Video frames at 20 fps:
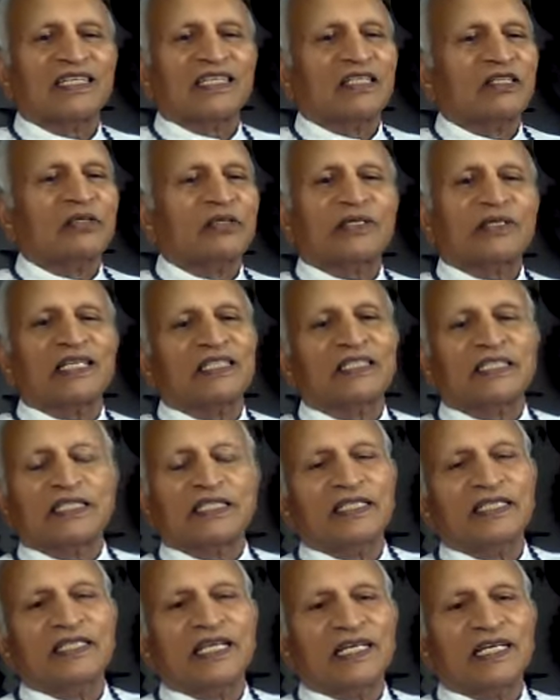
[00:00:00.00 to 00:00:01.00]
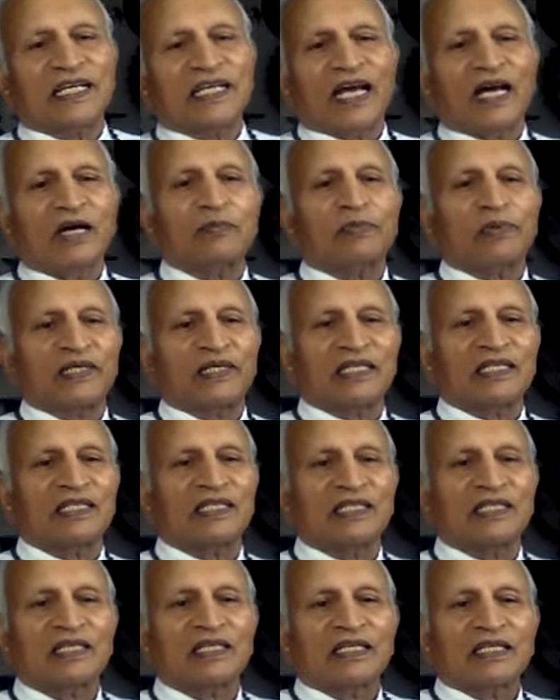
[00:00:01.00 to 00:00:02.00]
you can see that happening,
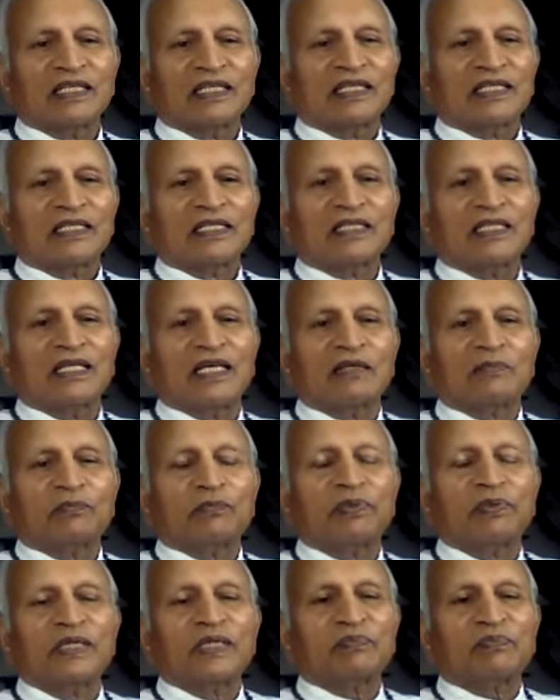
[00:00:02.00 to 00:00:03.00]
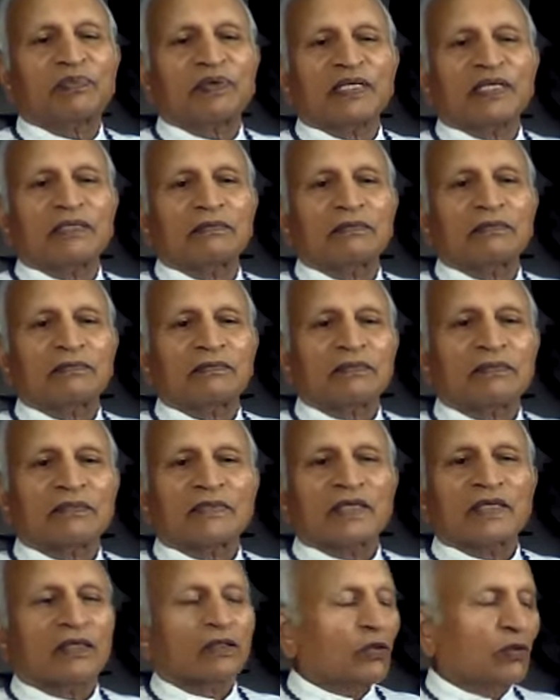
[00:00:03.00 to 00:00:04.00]
that people
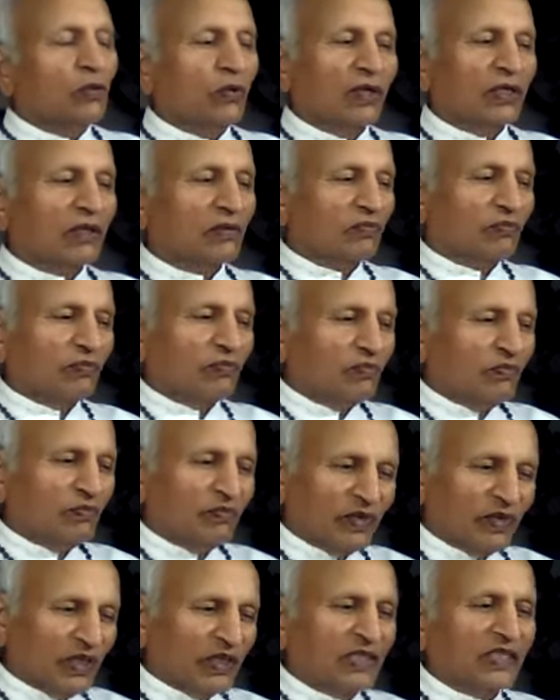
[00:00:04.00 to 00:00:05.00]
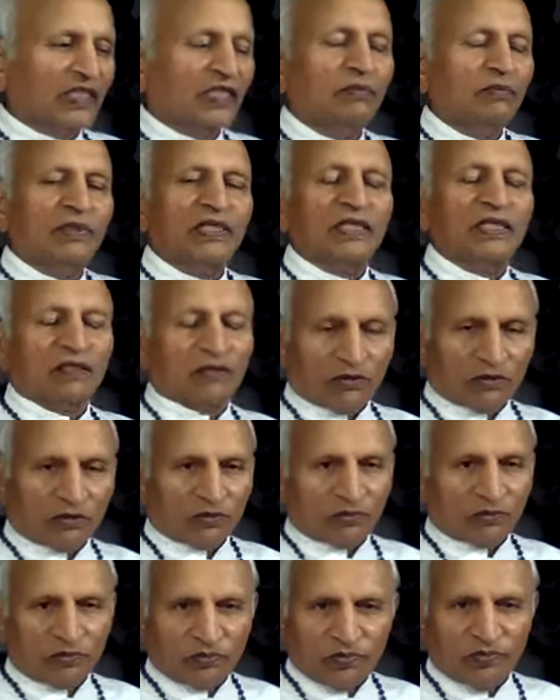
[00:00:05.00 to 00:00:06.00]
who are criminal or
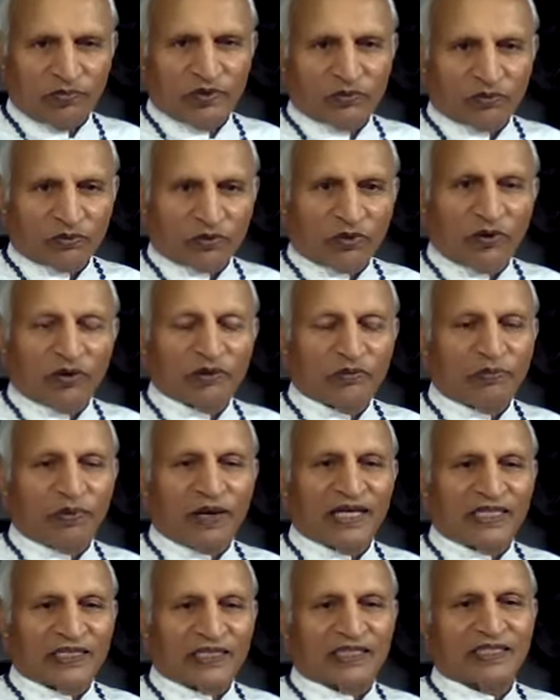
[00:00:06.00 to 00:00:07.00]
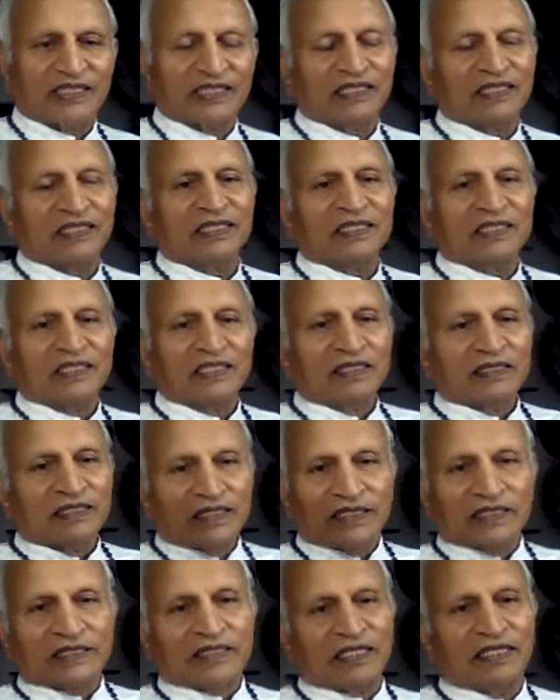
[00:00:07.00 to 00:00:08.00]
on wrong path,
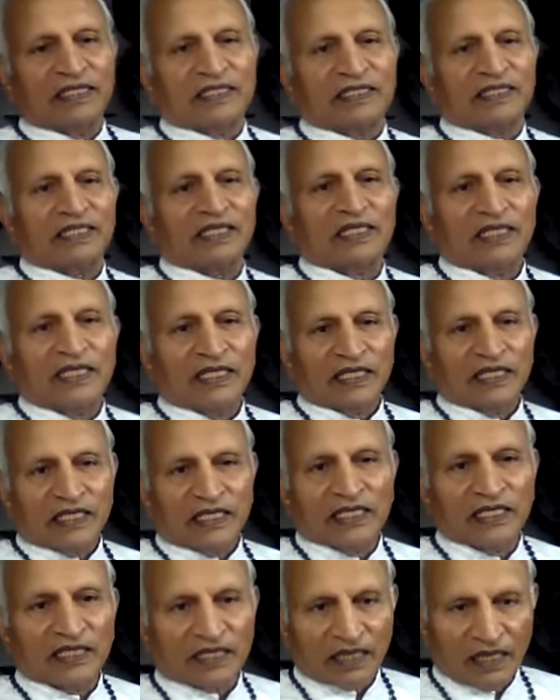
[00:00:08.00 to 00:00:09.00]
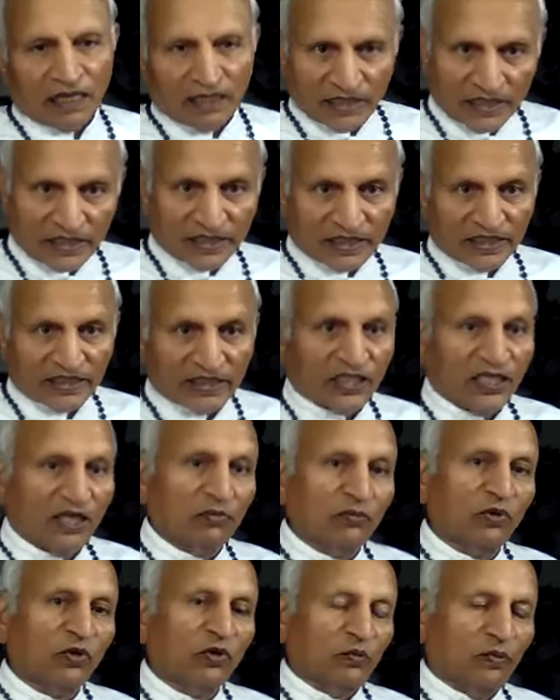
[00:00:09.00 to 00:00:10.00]
they change. Here, Hare Krishna
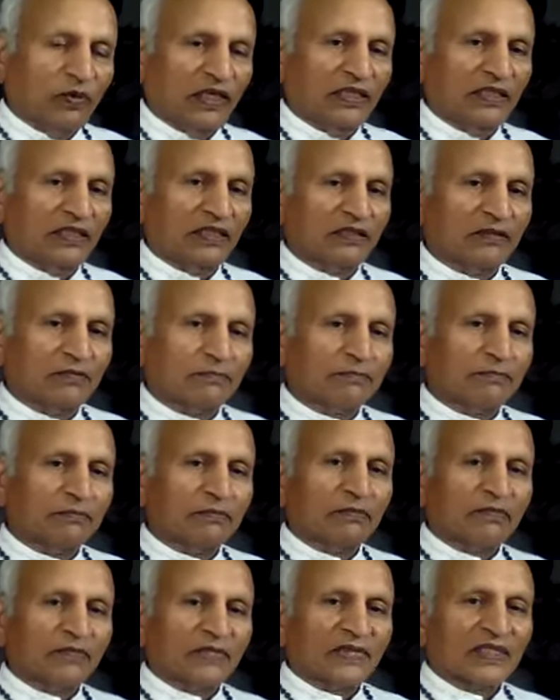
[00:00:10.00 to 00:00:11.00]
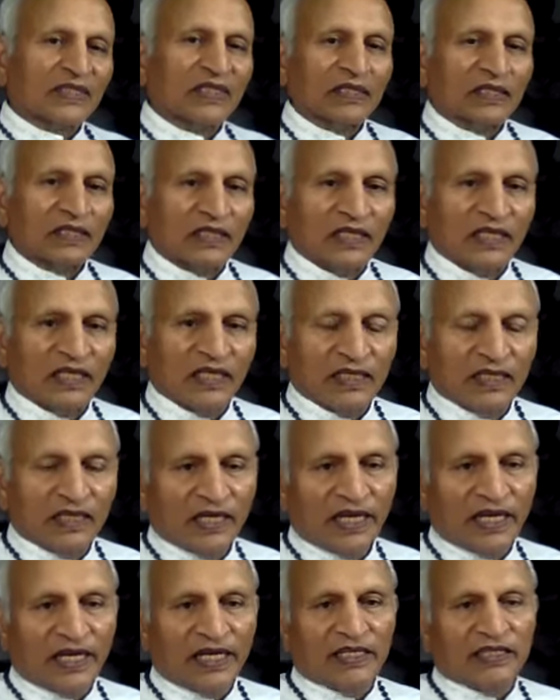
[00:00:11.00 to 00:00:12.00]
movement, they
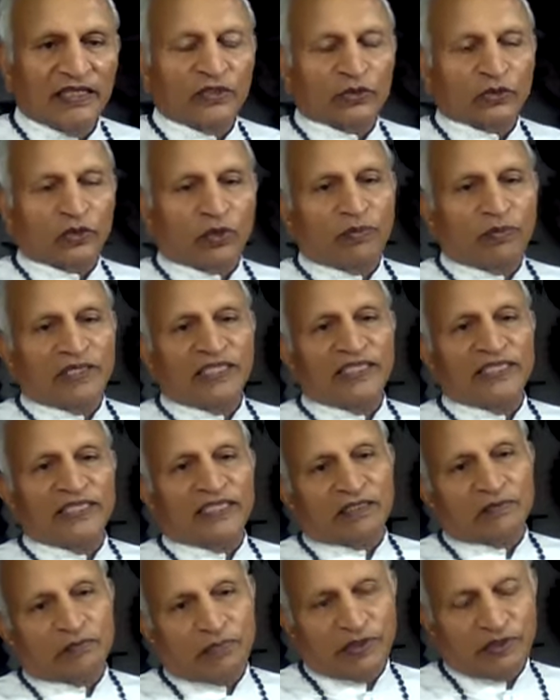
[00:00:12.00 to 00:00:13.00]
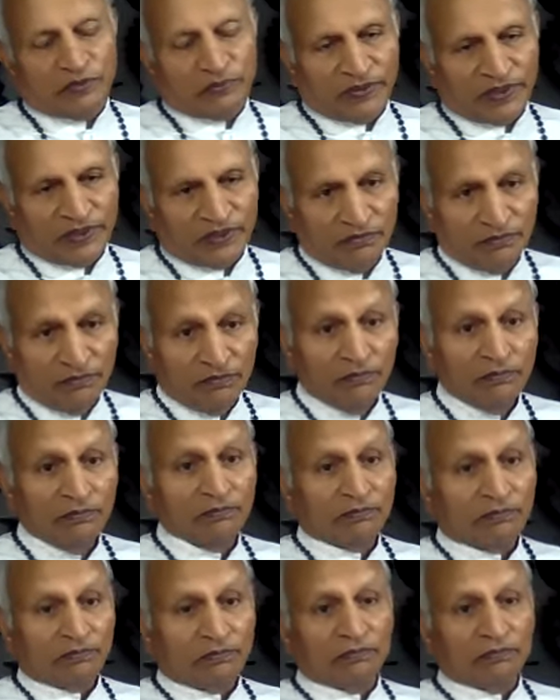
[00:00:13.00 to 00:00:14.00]
had so many young people
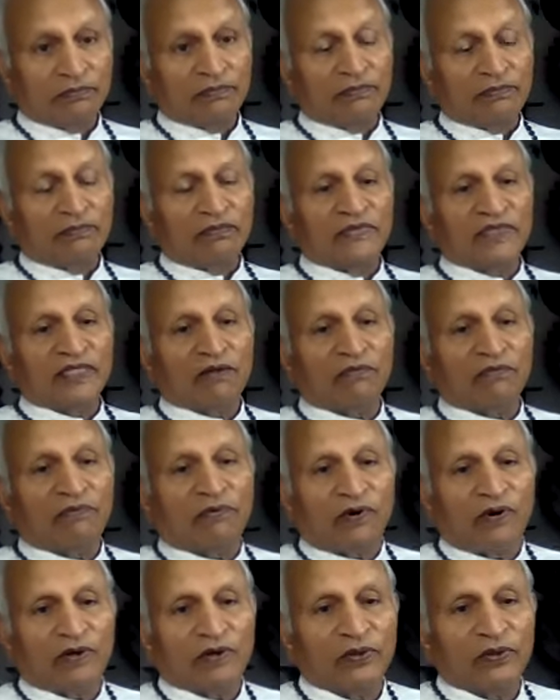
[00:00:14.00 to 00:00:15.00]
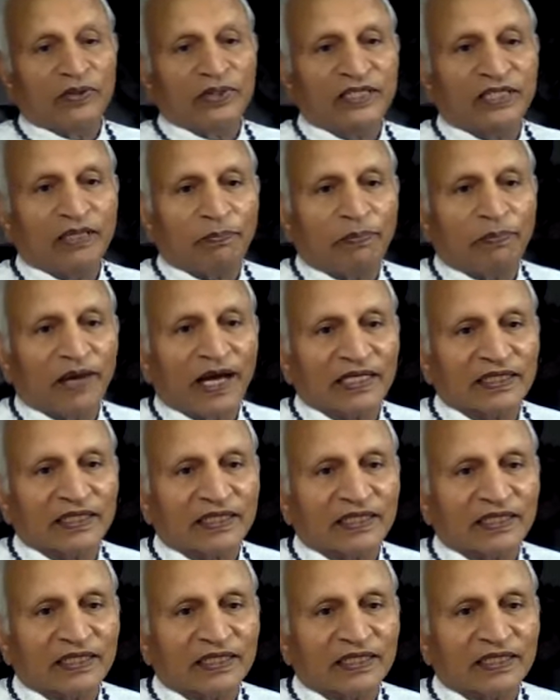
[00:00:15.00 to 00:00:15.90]
following the path